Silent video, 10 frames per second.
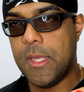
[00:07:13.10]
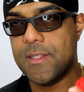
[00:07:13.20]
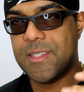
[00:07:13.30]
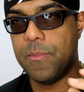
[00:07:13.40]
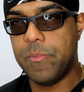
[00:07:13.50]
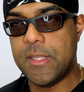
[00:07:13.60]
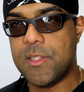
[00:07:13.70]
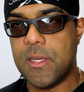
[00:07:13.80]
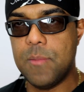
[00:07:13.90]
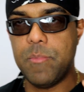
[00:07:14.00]
Its
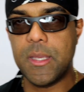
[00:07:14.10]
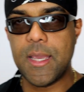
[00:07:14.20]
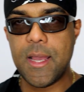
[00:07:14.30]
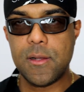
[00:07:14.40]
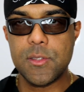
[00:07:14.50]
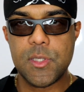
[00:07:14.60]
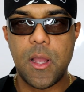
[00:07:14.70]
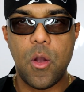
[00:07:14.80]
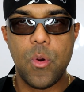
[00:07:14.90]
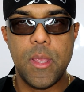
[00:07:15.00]
simplicity beguiles
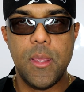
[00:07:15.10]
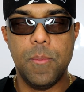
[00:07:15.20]
how